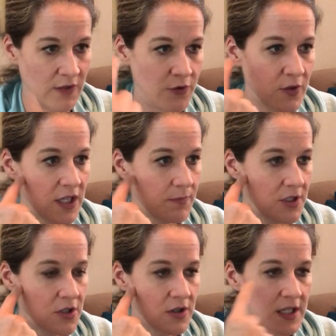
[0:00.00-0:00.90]
If you keep
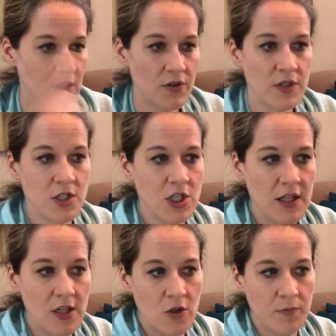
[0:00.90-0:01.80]
in your ear the G
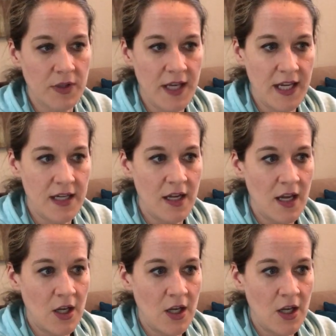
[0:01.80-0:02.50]
that you played